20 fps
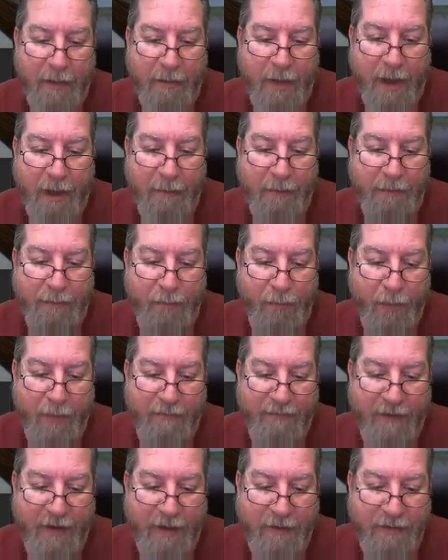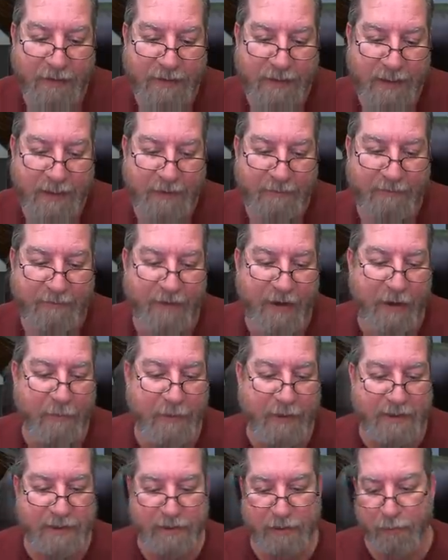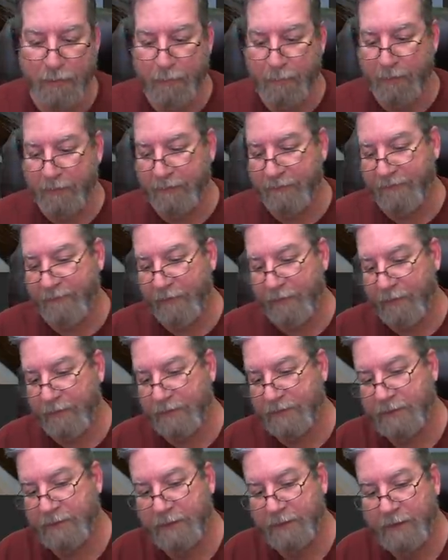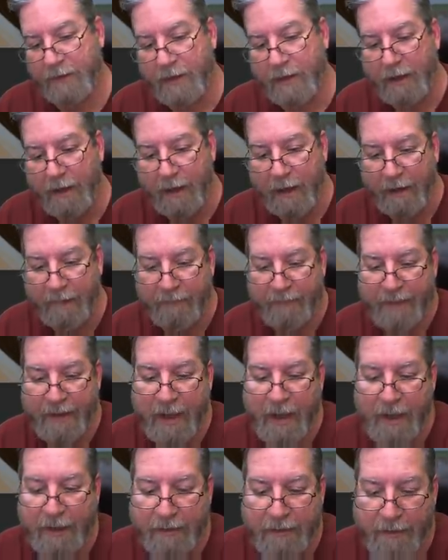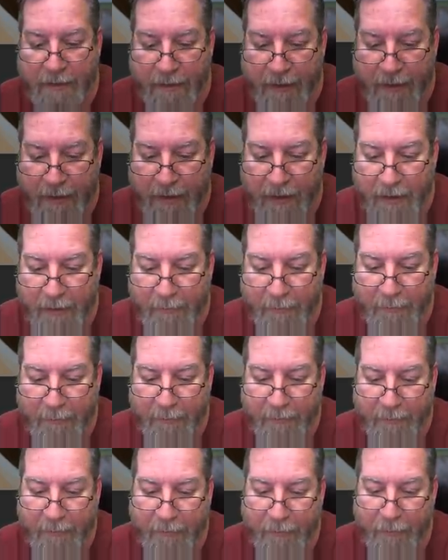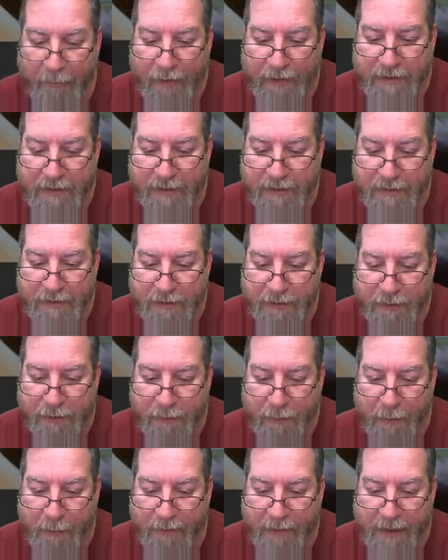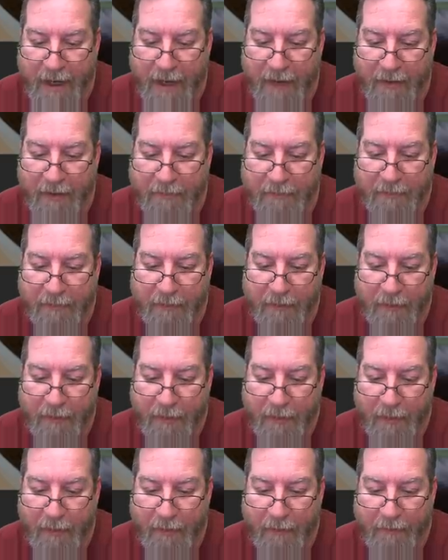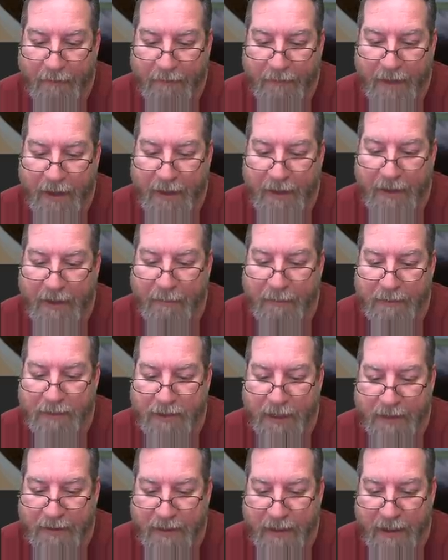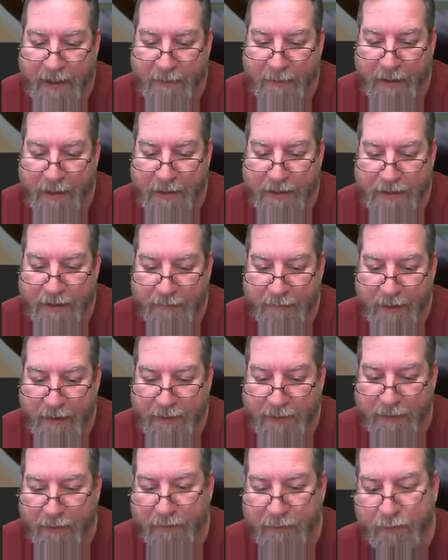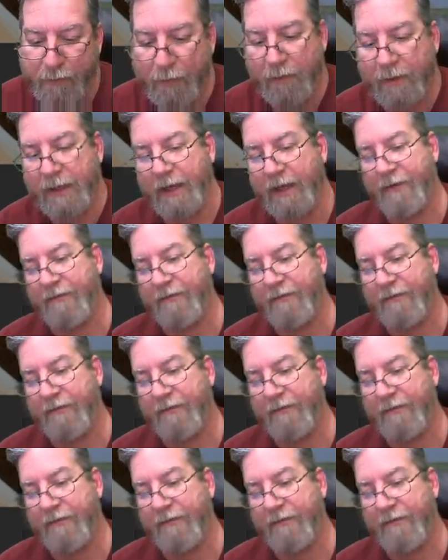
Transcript: I would rough out a scene very scribbled first. And then, once it's scribbled out, then I would check the animation, make sure it's working.